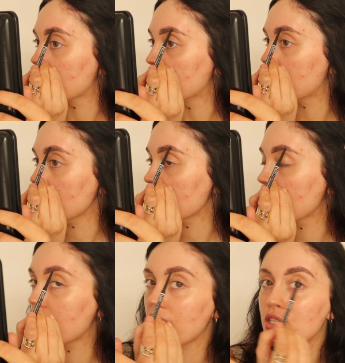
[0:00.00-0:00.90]
Just
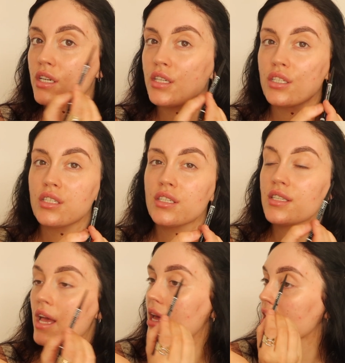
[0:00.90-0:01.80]
literally just to
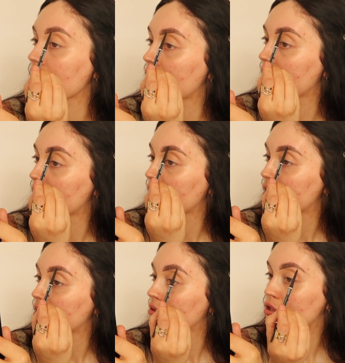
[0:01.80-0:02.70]
say,
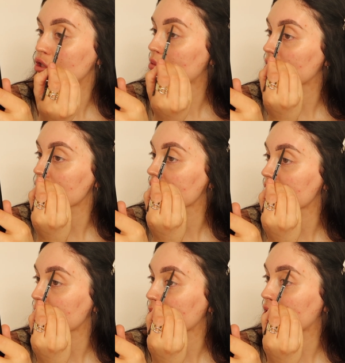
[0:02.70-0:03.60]
do you want to
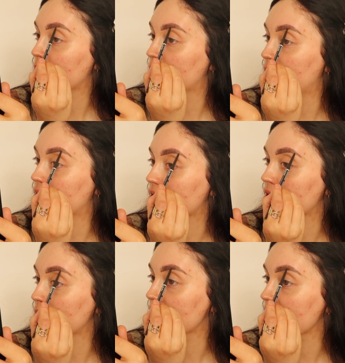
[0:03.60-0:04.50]

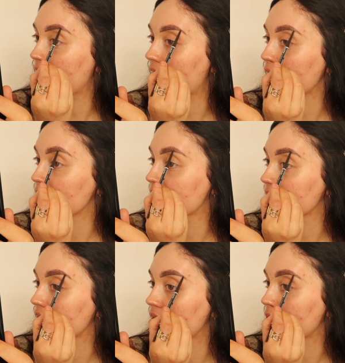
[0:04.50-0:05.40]
come to the house?
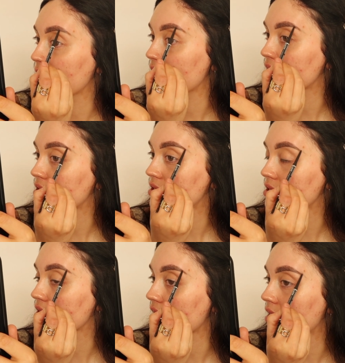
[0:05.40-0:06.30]
Like, you know, that's
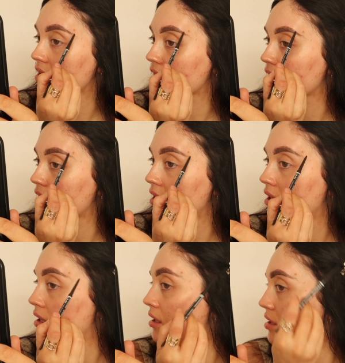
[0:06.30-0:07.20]
just like
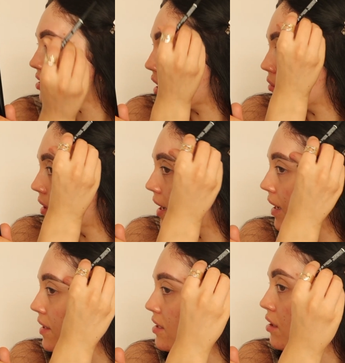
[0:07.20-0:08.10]
so
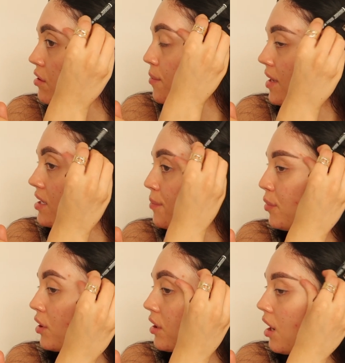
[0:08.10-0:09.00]
nice, you know, to be able to
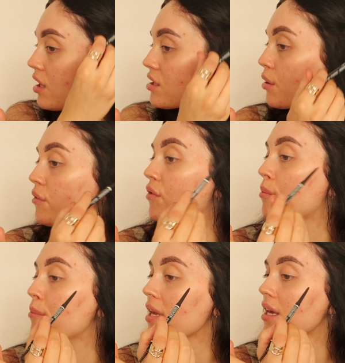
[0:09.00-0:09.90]
book to go for a
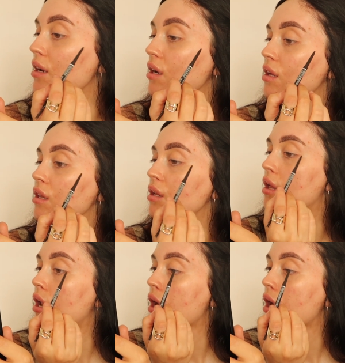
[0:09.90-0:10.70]
meal,